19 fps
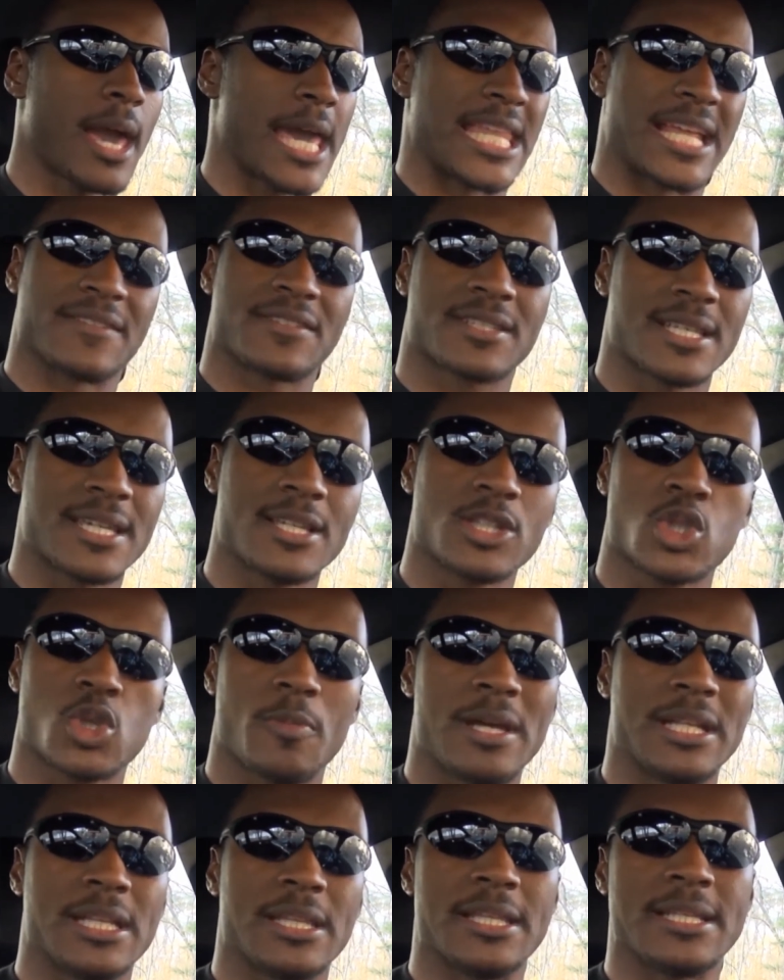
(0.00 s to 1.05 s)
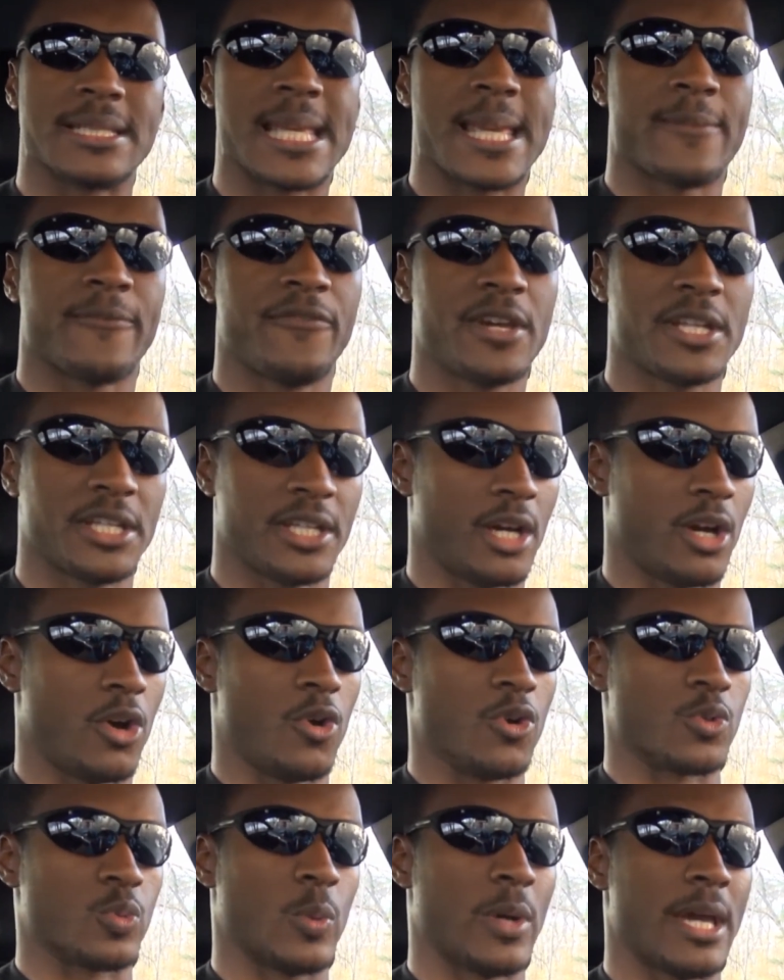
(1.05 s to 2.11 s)
And I've seen too many of these damn
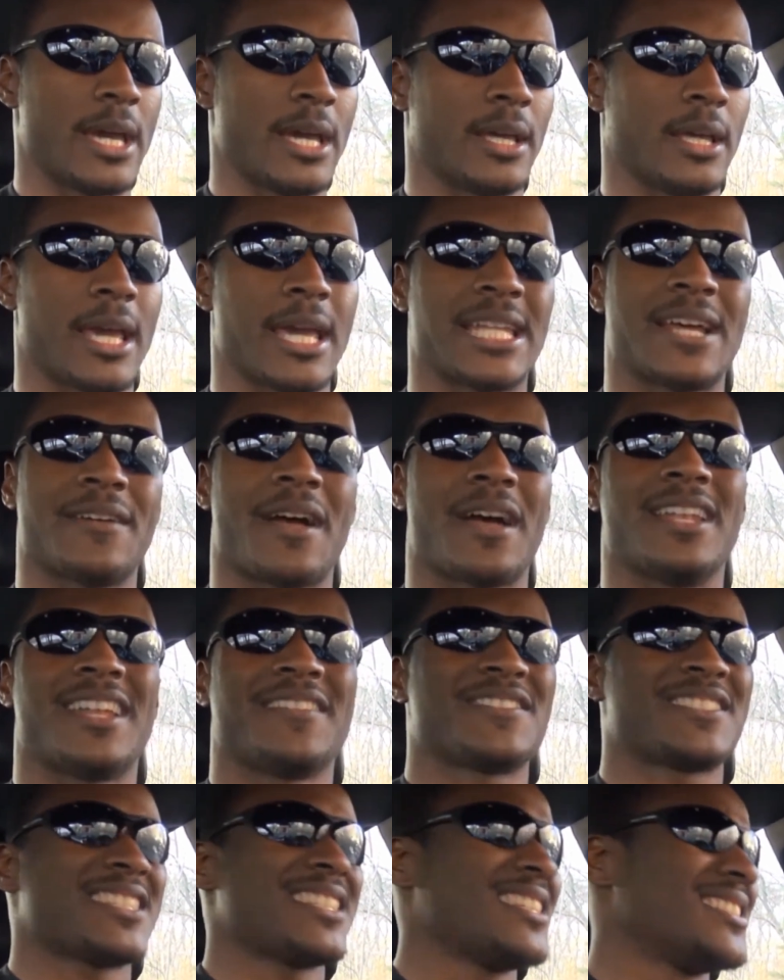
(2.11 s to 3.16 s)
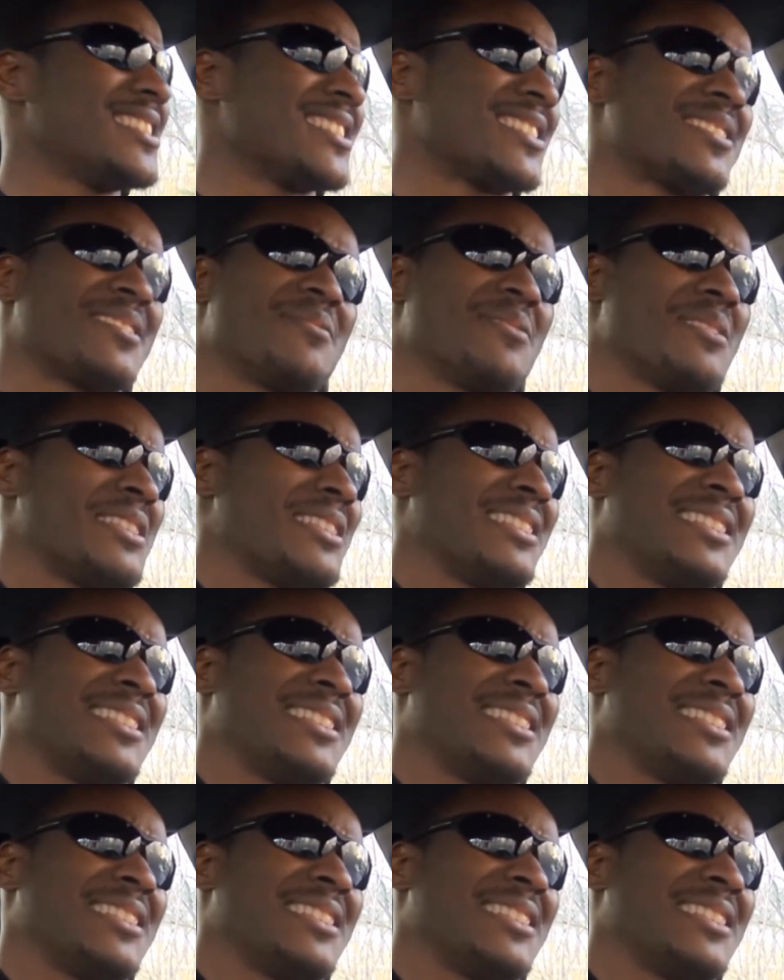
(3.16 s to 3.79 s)
videos where, and, I, and I've seen this,